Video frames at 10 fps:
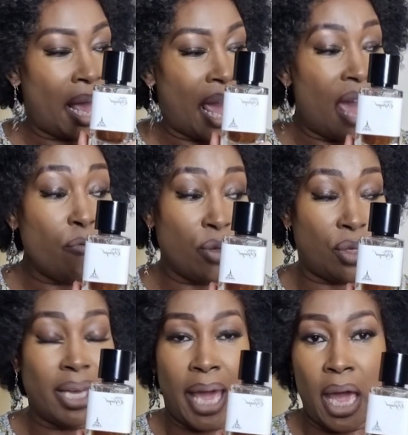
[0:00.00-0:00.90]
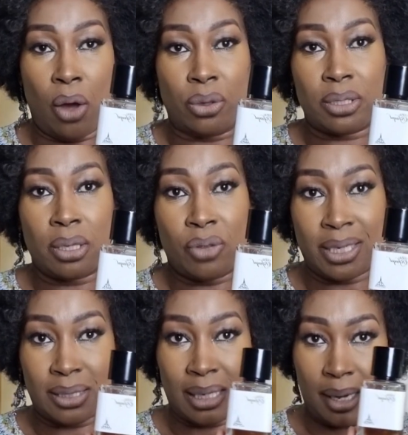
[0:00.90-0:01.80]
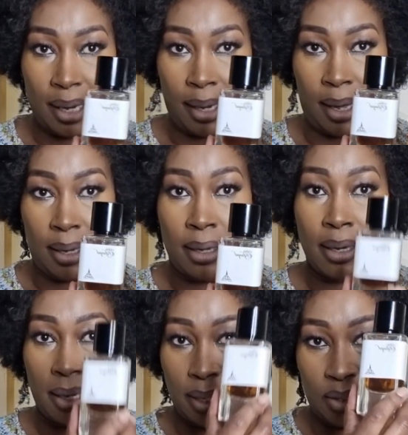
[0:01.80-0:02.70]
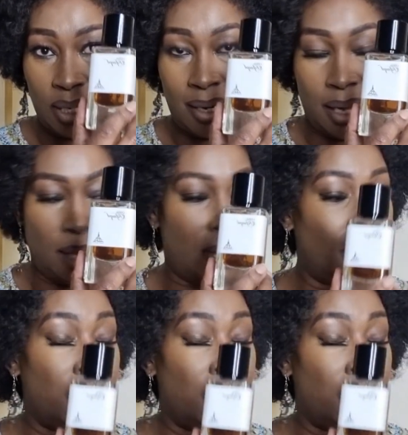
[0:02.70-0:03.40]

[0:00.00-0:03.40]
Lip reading: Everything else that's in here is in here.